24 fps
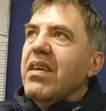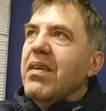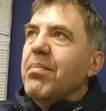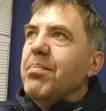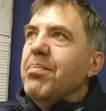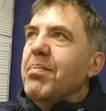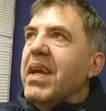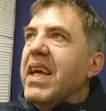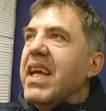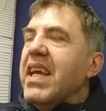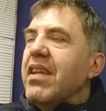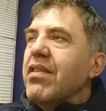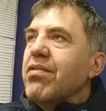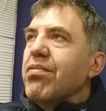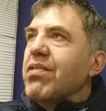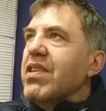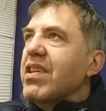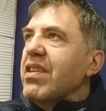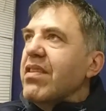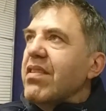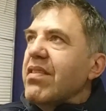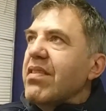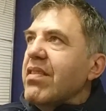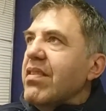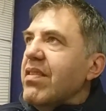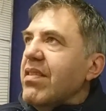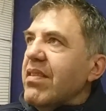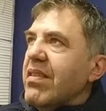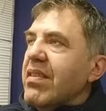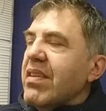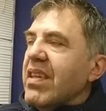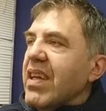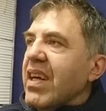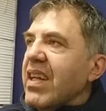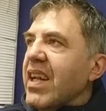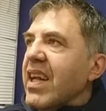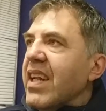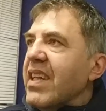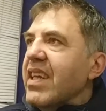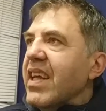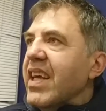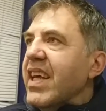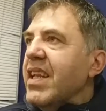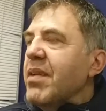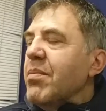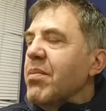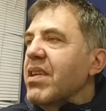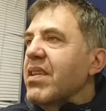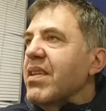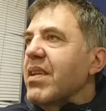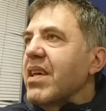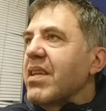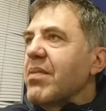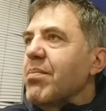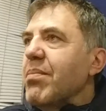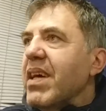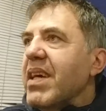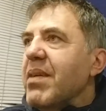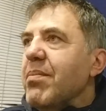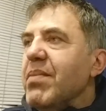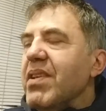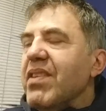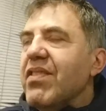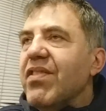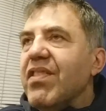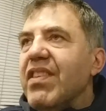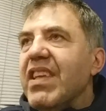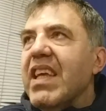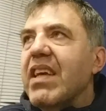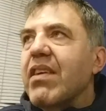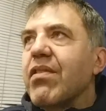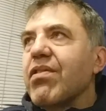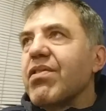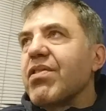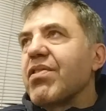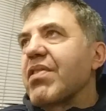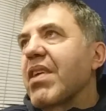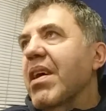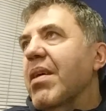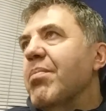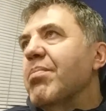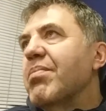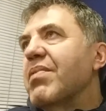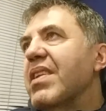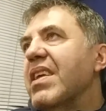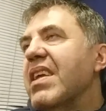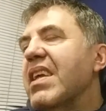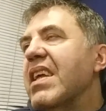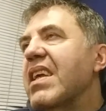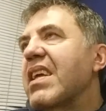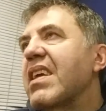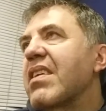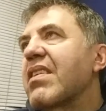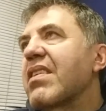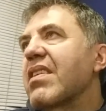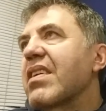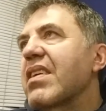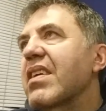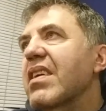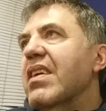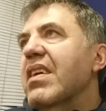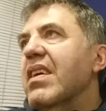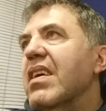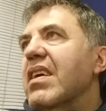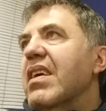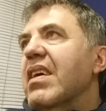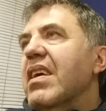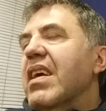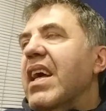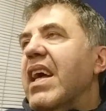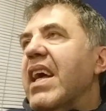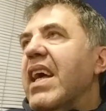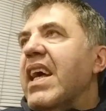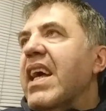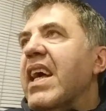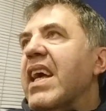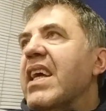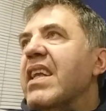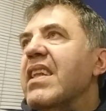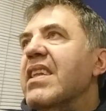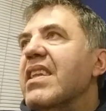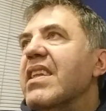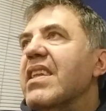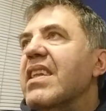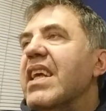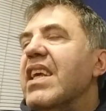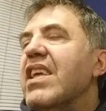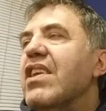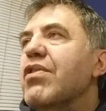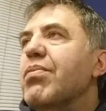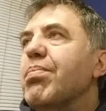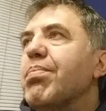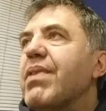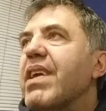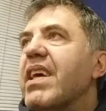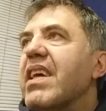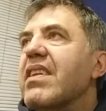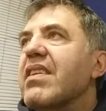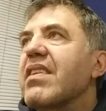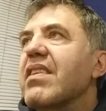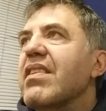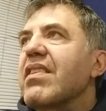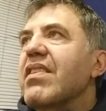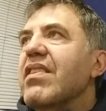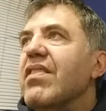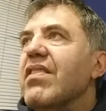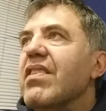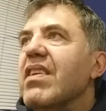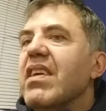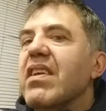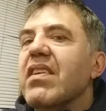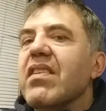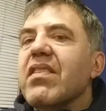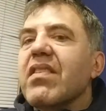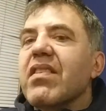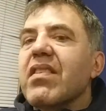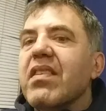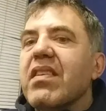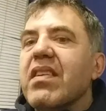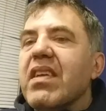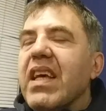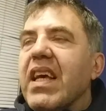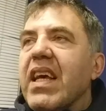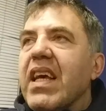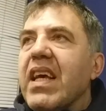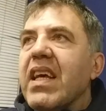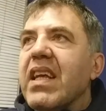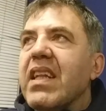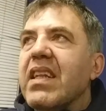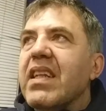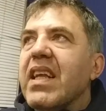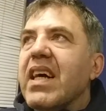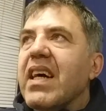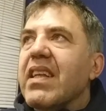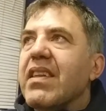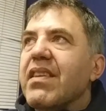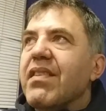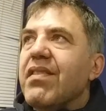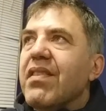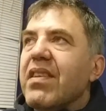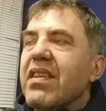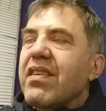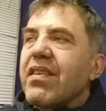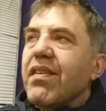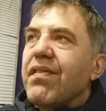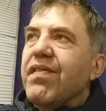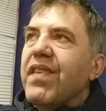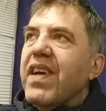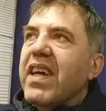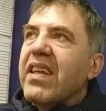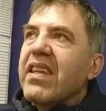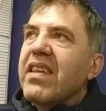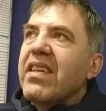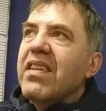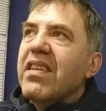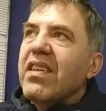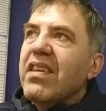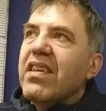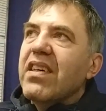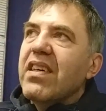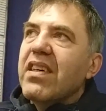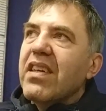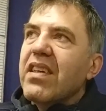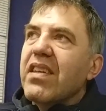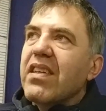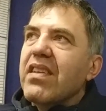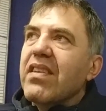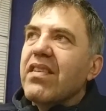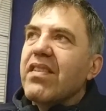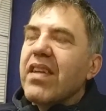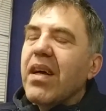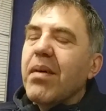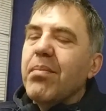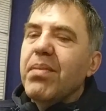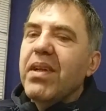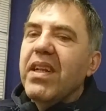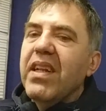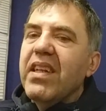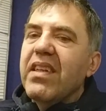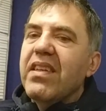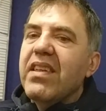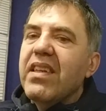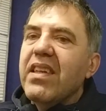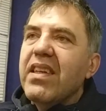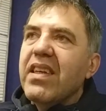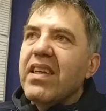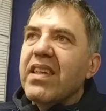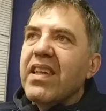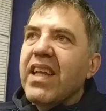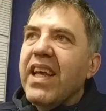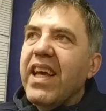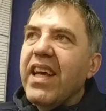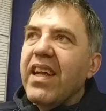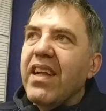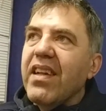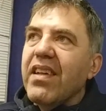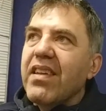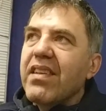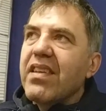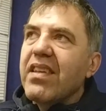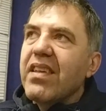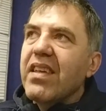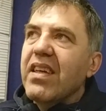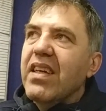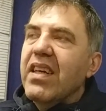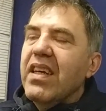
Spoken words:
mate with another animal that might be sick or something, and they spread the disease, and that is affecting the herd stability and health.